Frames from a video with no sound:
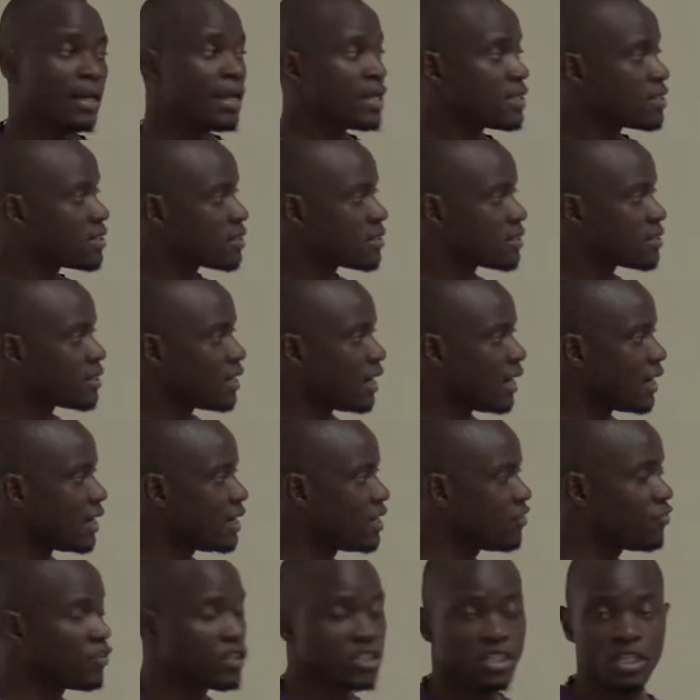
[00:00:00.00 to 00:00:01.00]
Let's
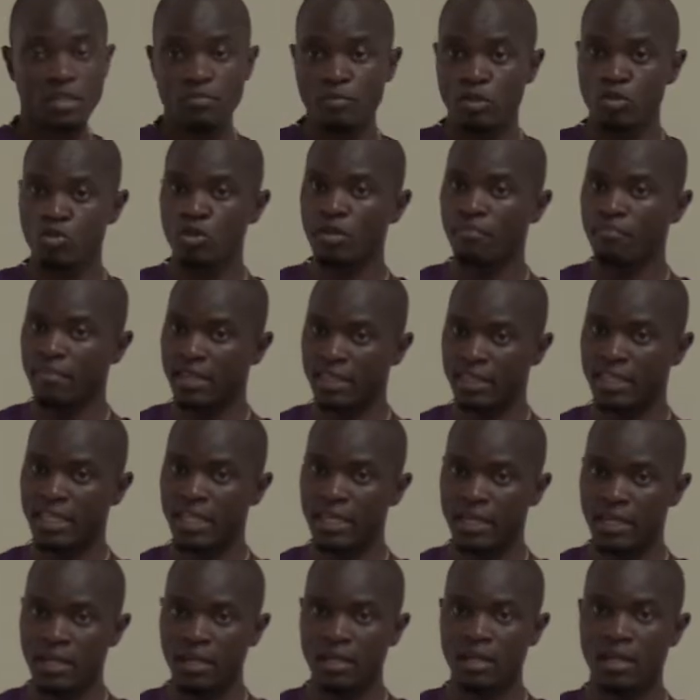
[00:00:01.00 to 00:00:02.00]
differentiate between
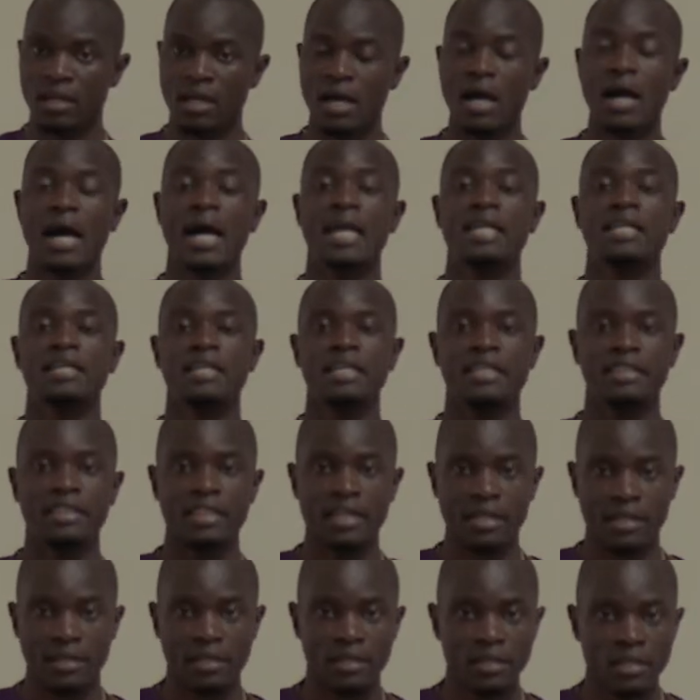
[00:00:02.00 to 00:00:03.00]
methane and
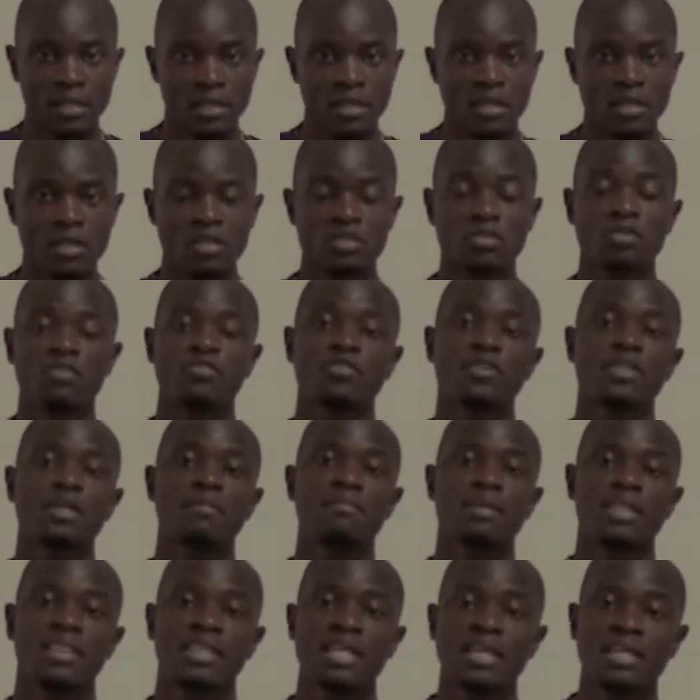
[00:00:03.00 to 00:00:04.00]
ethane. So for
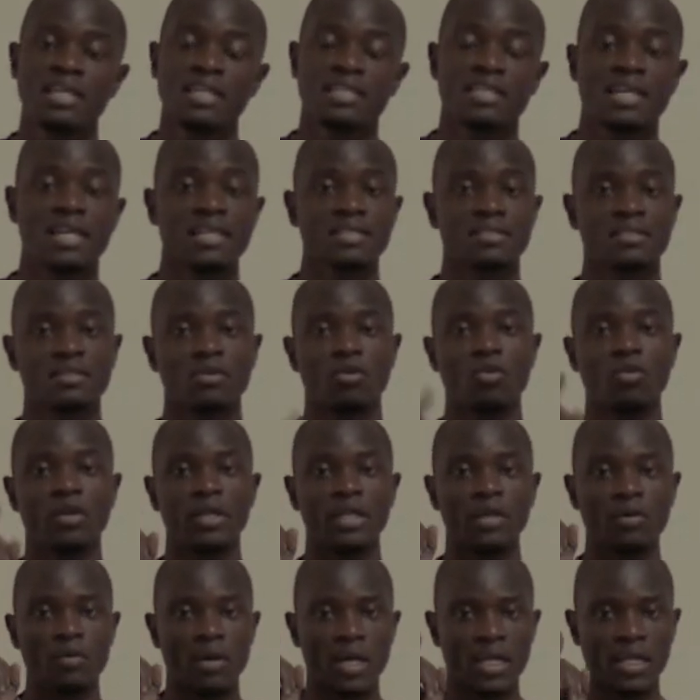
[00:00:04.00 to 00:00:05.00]
the methane, it has
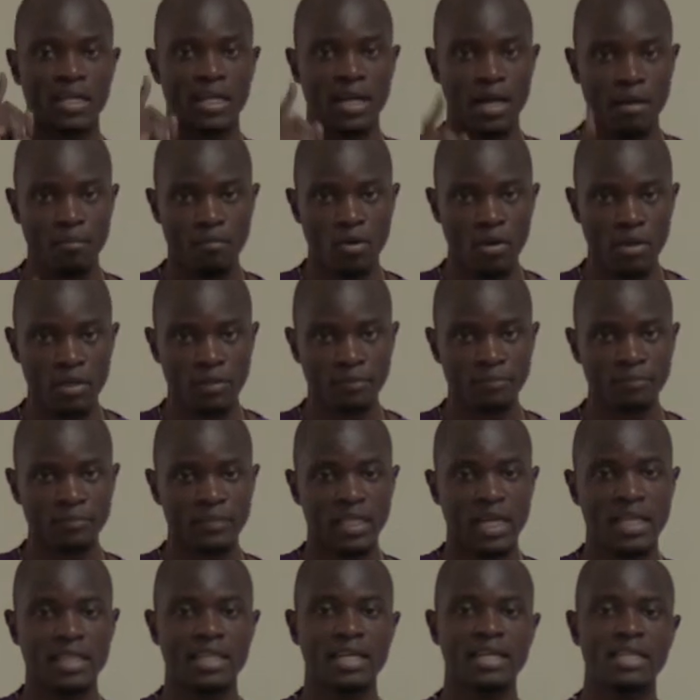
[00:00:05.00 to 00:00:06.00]
only one carbon,
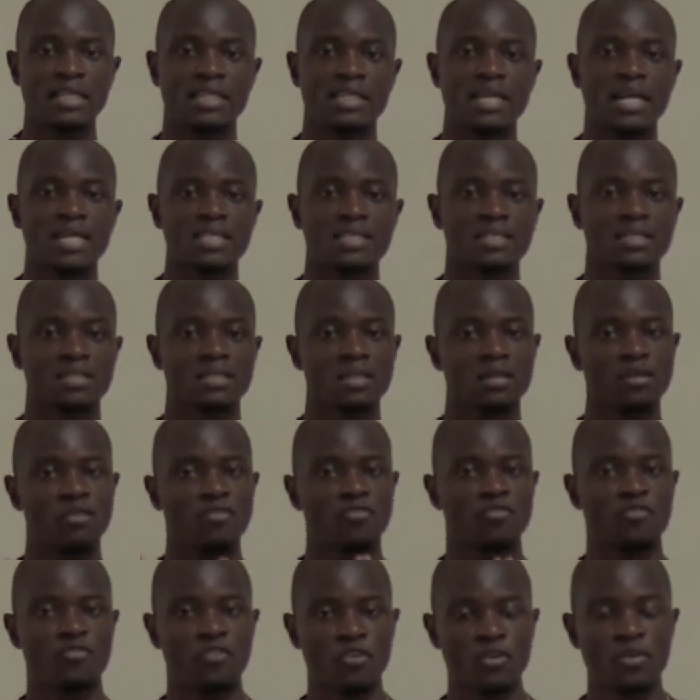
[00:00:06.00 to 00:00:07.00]
and then it has
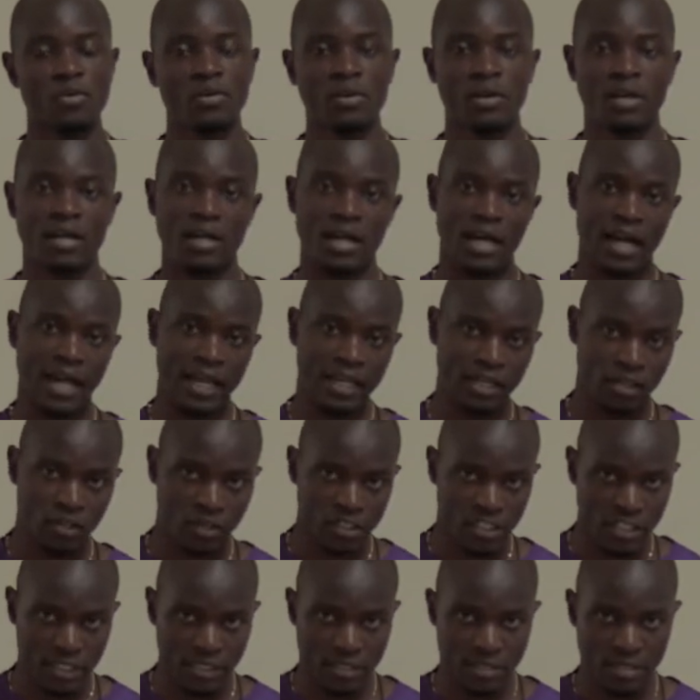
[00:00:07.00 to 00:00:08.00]
4
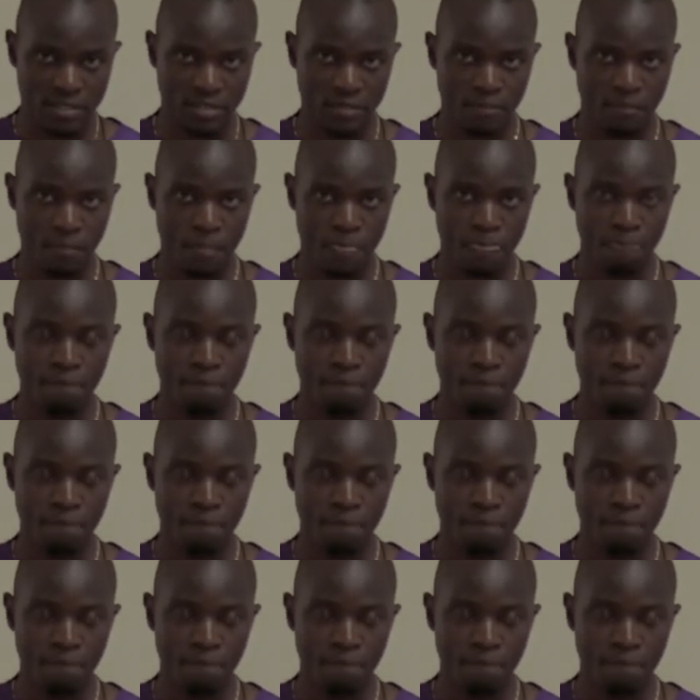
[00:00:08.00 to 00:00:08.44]
hydrogens.